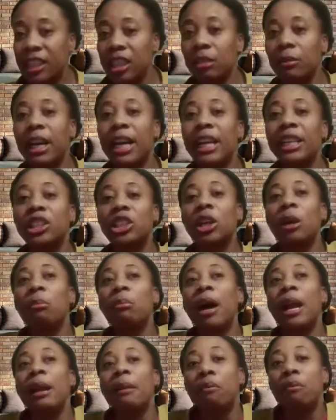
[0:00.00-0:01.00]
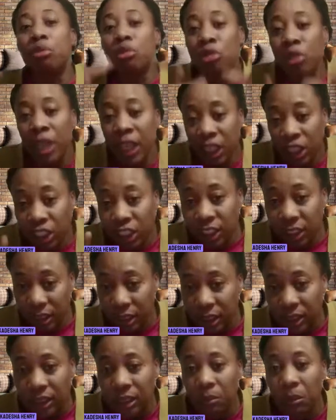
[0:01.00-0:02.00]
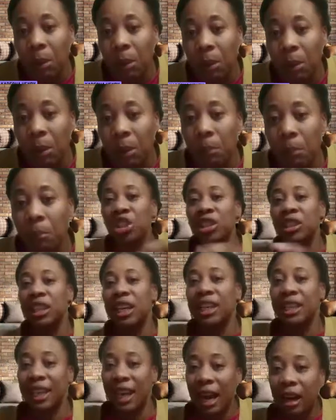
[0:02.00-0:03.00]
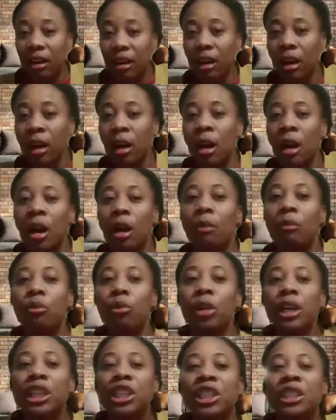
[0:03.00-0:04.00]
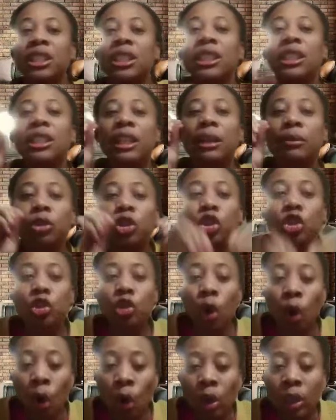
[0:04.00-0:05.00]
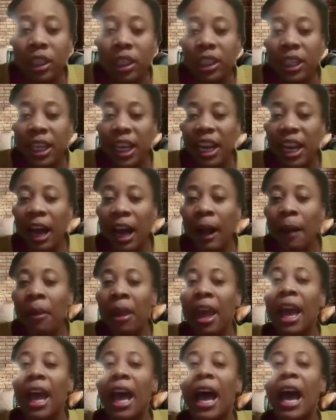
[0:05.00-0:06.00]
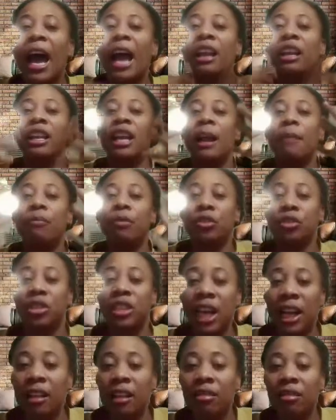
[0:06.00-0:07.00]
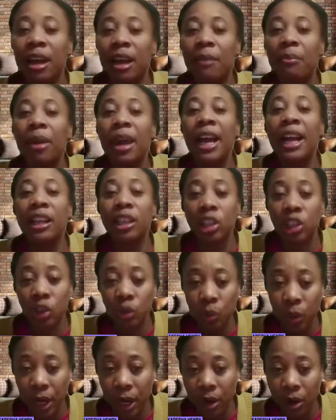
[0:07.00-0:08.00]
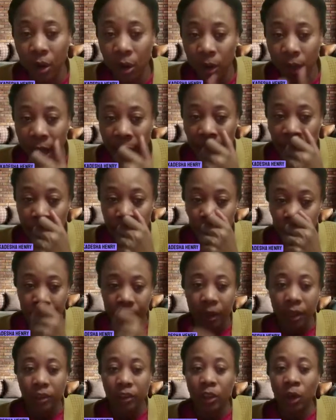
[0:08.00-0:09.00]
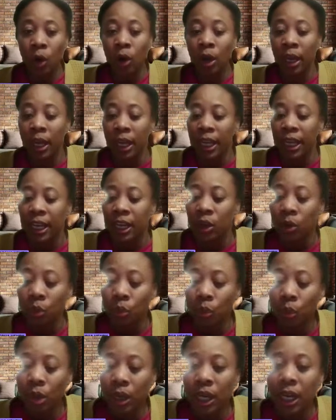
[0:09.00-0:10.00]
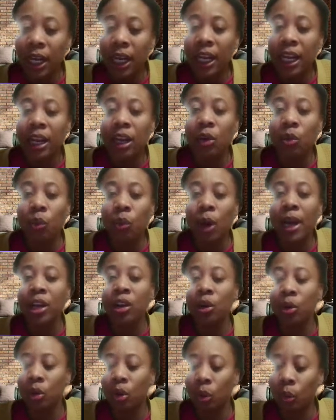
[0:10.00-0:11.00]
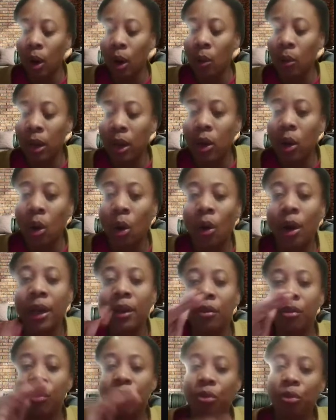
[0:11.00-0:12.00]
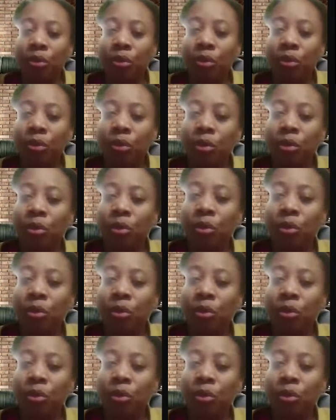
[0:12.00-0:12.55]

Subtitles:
because somebody breached a system, a malicious attacker breached a system, stole the data, and then sell them elsewhere. Okay, so when we going through this